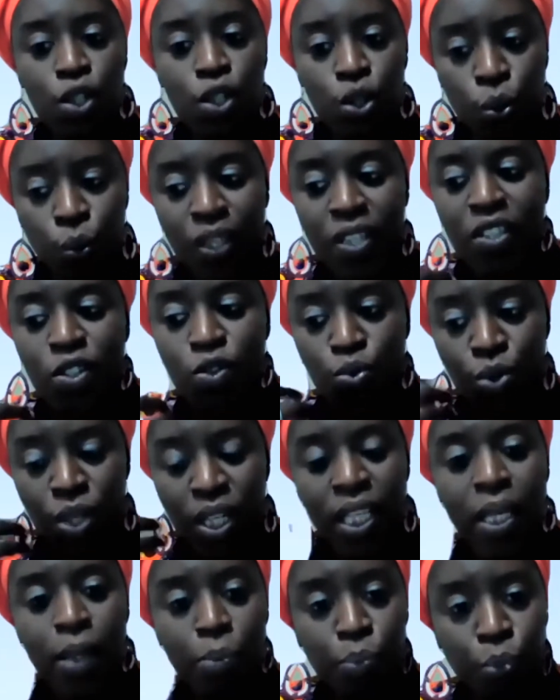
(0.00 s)
so it's
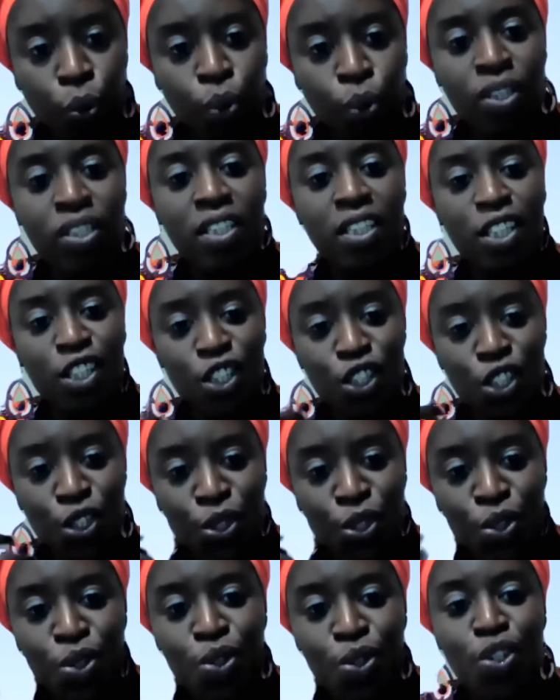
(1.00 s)
really important
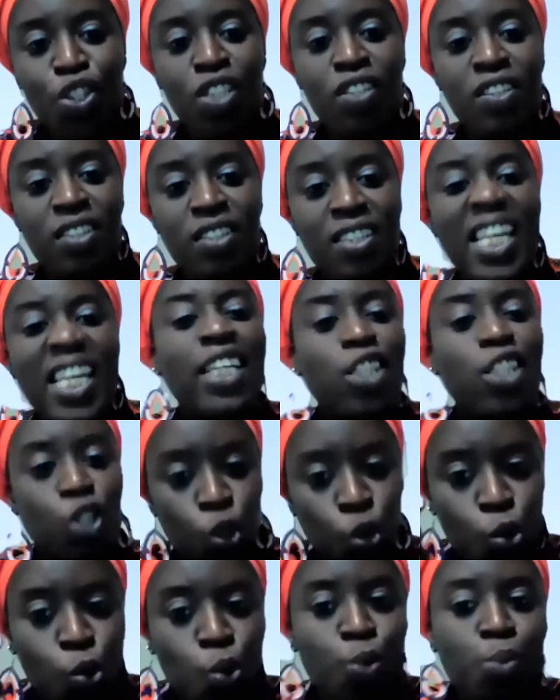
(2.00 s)
to just
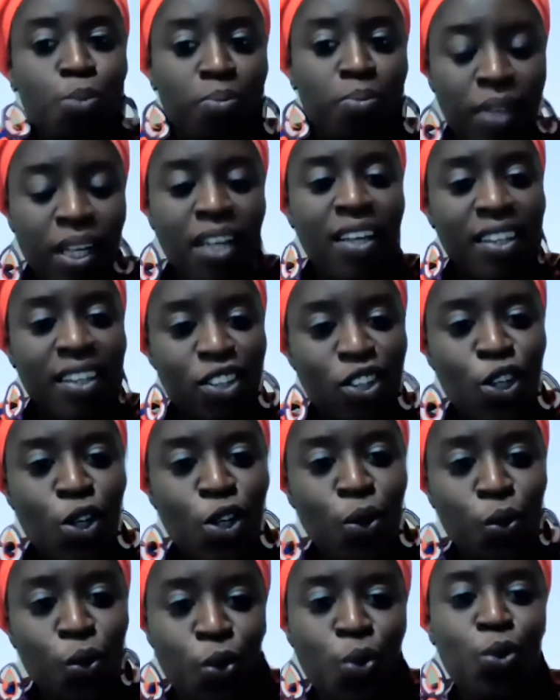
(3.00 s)
exhume
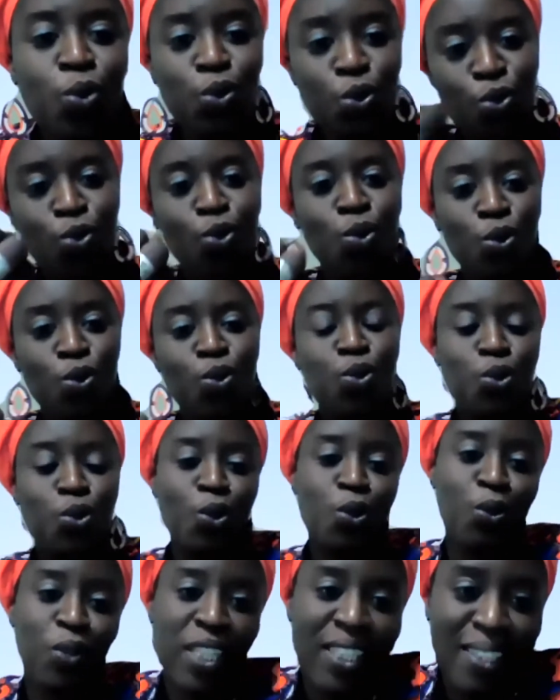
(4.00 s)
those
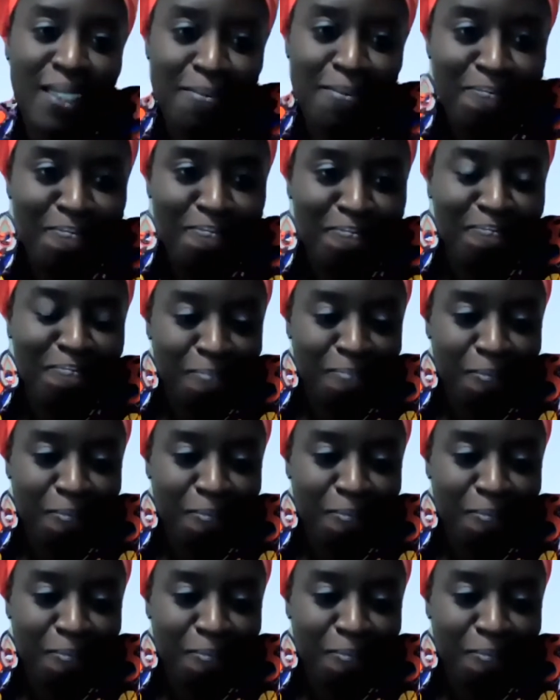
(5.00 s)
stories.